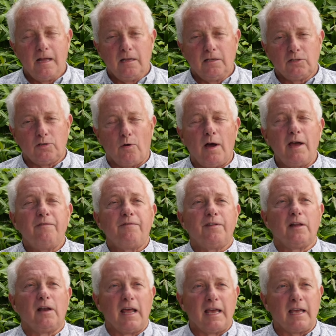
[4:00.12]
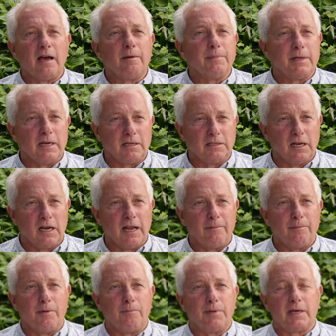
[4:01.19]
So I feel like I'm in a
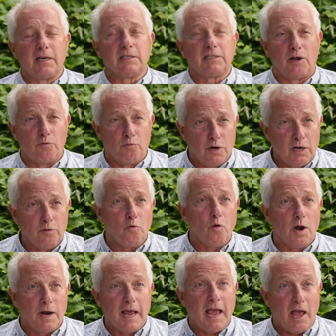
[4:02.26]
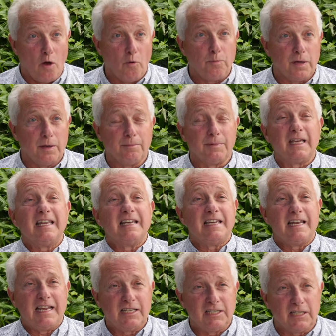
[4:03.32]
dilemma because I really want to help him. He
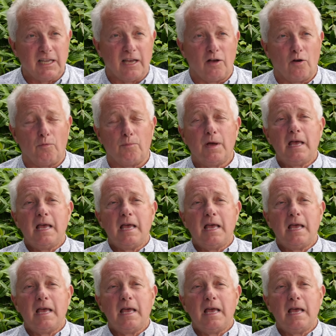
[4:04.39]
needs the help.